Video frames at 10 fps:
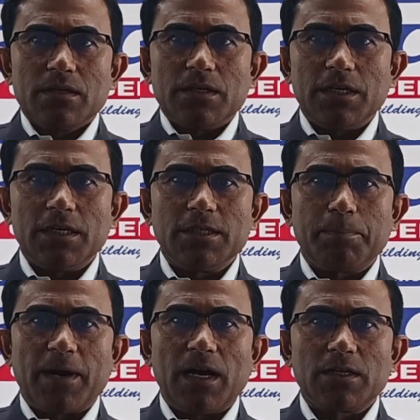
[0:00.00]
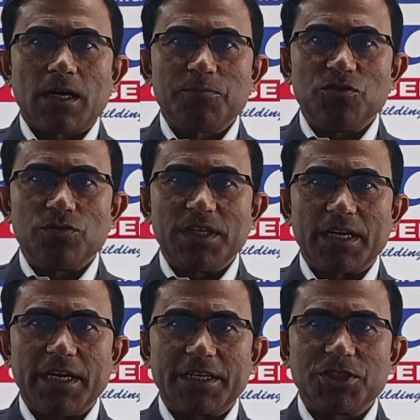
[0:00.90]
He is a part of
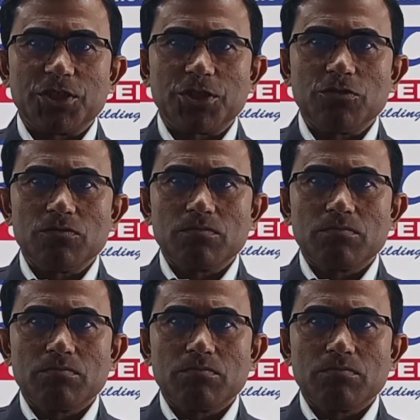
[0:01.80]
Union Executive,